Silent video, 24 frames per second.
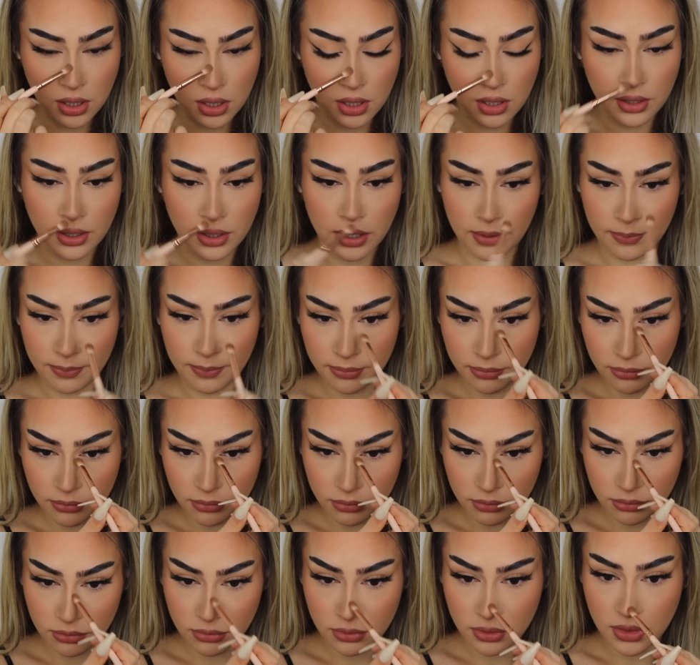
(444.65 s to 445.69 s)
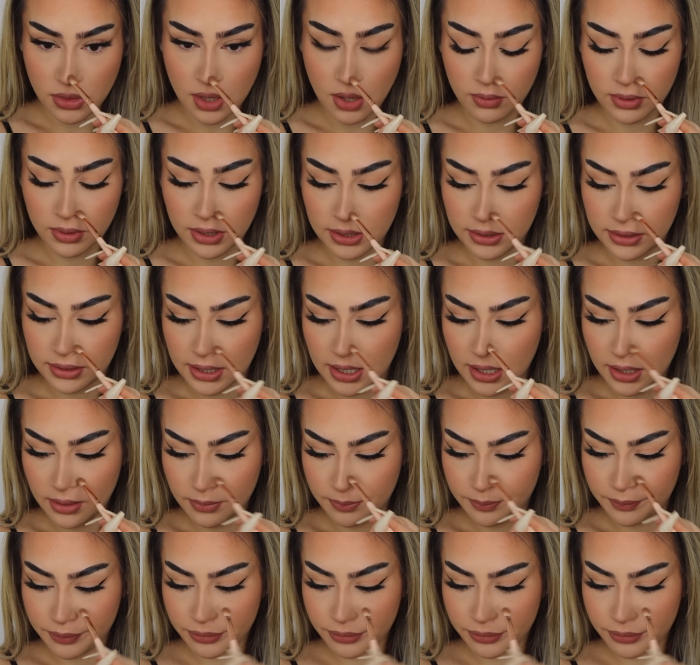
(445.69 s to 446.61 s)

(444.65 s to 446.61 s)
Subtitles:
Okay, now we did that,